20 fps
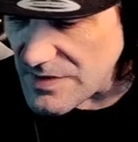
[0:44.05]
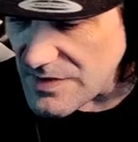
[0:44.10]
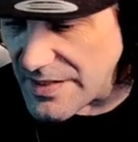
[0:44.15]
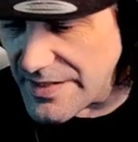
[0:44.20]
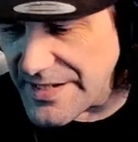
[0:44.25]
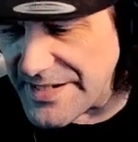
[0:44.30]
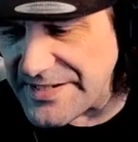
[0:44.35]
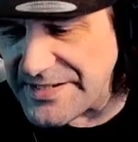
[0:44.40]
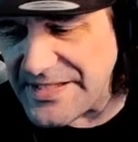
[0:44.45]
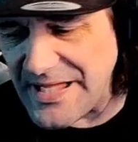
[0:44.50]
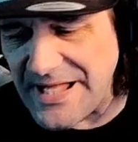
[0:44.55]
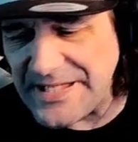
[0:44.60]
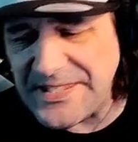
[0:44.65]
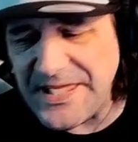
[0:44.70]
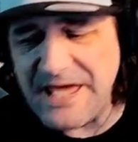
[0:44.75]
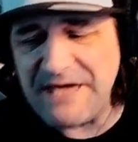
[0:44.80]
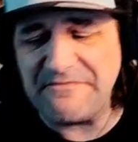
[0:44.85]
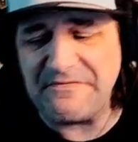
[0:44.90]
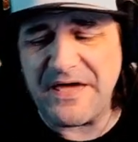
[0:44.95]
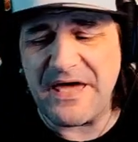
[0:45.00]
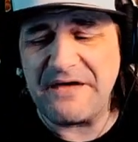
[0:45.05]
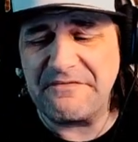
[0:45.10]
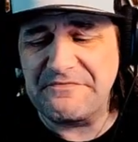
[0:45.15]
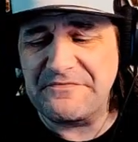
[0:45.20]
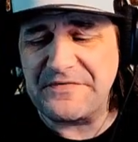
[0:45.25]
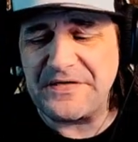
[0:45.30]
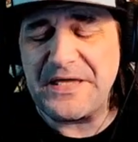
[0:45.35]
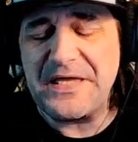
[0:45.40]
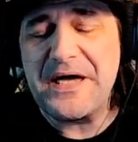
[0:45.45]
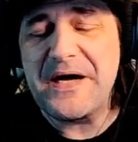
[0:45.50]
Glad to have
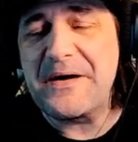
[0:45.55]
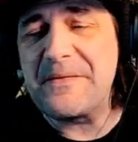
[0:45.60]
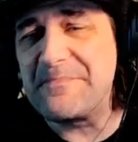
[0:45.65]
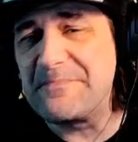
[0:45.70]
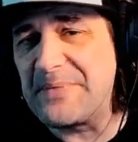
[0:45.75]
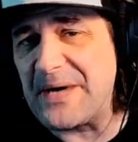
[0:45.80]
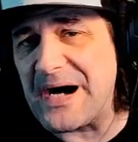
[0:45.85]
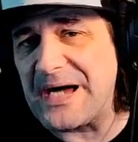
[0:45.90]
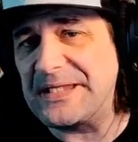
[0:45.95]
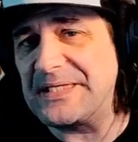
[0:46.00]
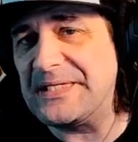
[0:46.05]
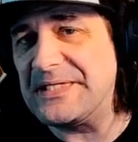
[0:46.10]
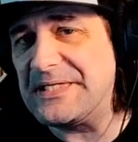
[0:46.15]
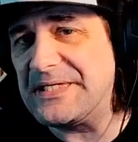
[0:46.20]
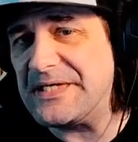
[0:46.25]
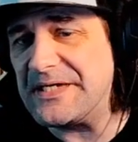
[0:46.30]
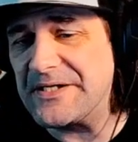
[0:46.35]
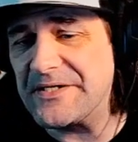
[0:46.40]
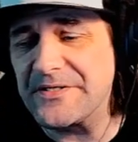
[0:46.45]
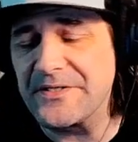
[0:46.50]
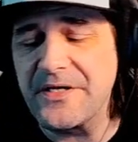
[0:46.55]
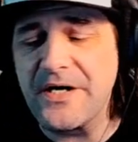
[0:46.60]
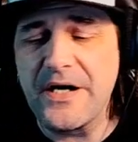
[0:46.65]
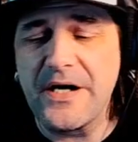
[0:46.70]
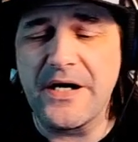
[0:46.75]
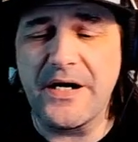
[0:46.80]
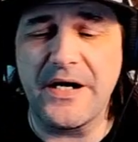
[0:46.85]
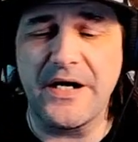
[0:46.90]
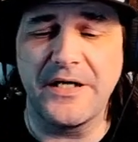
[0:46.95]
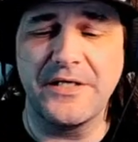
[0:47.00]
everybody here.
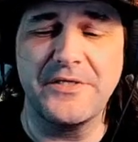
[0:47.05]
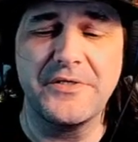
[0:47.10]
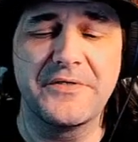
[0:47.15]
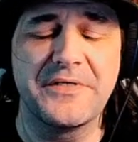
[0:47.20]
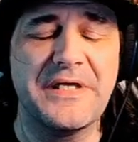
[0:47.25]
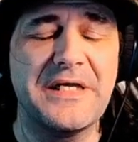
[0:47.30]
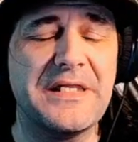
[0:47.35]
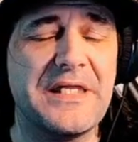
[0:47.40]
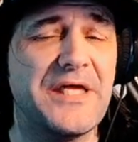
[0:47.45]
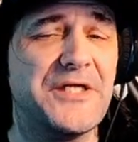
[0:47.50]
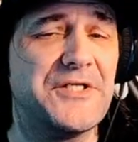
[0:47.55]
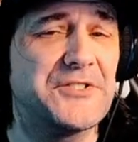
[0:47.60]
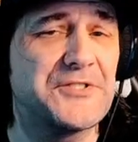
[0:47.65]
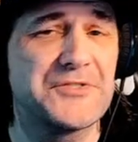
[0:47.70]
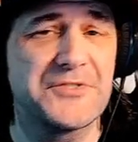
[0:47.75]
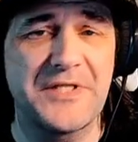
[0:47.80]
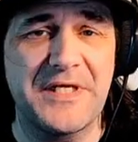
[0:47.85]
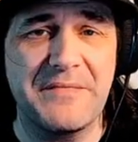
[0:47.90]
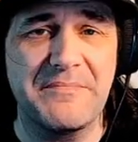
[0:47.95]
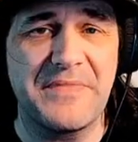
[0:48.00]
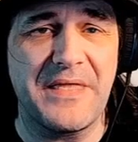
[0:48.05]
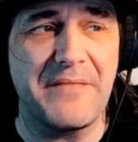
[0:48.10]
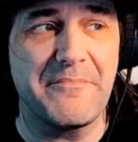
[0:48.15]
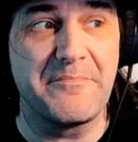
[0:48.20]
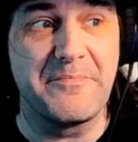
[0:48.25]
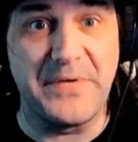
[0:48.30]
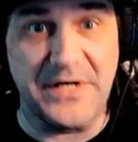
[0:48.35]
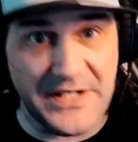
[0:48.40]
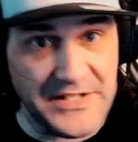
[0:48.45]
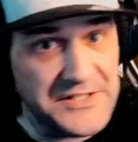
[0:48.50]
You're in a stream that
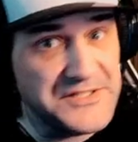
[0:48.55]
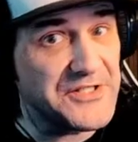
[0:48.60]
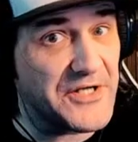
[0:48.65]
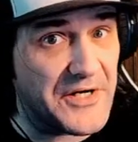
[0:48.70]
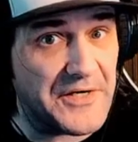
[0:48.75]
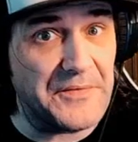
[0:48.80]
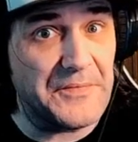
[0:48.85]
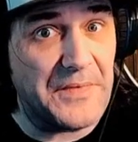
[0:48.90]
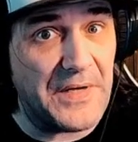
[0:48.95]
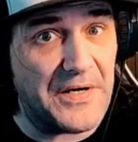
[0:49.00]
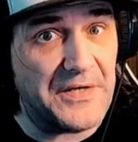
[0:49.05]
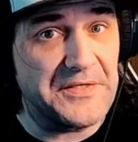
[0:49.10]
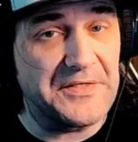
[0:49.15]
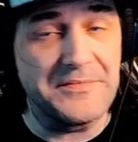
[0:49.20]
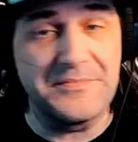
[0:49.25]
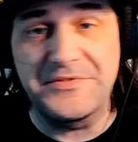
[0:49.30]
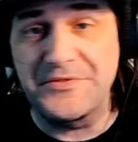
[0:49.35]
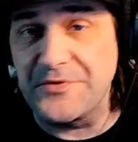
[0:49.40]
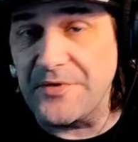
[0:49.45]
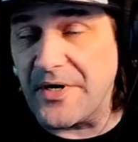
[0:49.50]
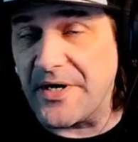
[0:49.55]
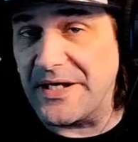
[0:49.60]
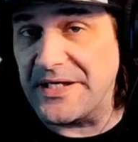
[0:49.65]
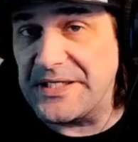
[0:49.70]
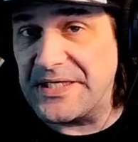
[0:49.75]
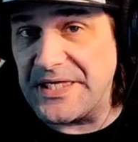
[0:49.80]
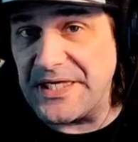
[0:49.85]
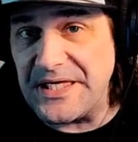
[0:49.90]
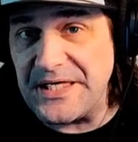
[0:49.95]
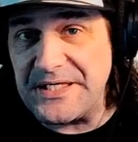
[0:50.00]
bugs are welcome to.
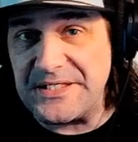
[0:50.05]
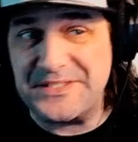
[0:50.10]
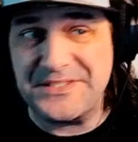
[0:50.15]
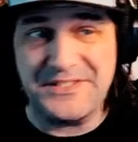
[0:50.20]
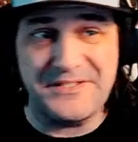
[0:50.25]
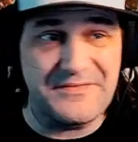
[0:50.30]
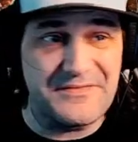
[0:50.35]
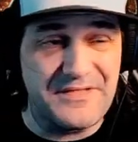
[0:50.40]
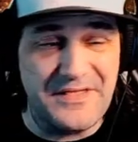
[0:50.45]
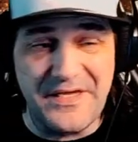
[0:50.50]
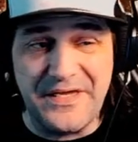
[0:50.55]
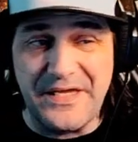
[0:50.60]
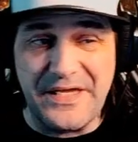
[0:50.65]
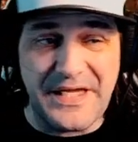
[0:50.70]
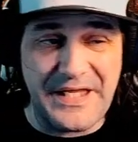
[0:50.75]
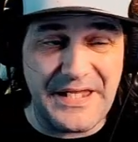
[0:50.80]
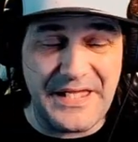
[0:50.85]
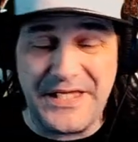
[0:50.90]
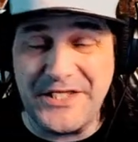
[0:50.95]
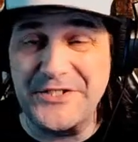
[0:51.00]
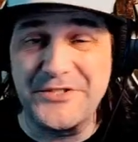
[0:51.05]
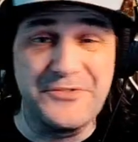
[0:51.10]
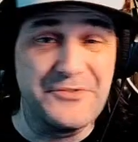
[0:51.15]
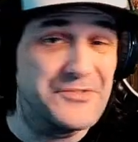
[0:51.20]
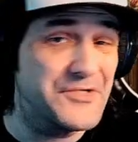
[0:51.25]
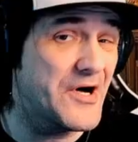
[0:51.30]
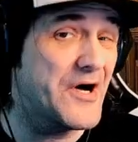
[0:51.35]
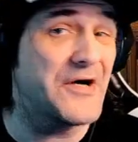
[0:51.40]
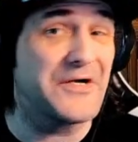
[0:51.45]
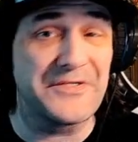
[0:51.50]
Kinks and issues
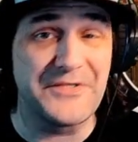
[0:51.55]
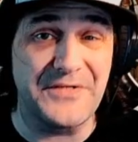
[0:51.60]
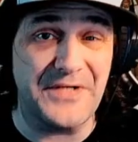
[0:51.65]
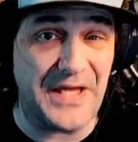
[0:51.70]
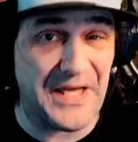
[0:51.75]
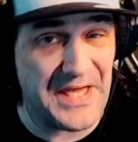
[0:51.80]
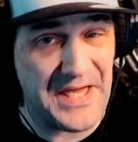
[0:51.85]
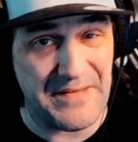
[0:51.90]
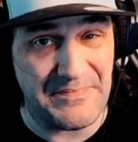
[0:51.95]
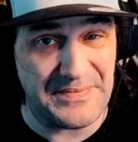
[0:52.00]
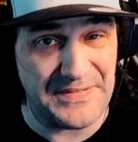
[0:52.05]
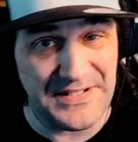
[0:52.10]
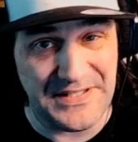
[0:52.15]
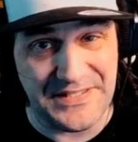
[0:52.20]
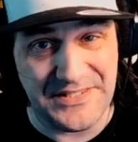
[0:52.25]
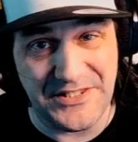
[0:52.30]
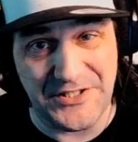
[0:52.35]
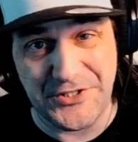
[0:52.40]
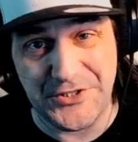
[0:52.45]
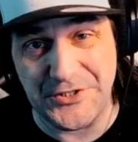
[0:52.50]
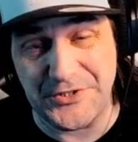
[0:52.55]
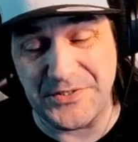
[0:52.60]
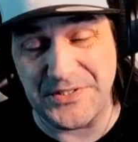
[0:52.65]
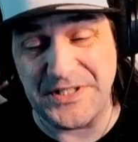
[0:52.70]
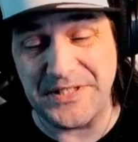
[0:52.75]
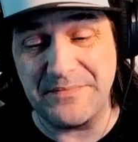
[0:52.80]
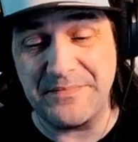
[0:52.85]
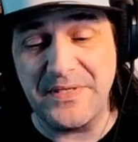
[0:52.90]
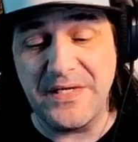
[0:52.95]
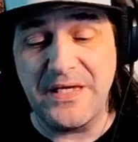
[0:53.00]
are going to happen in the
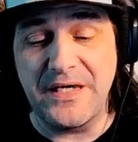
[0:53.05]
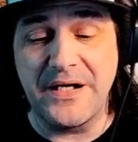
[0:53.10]
stream.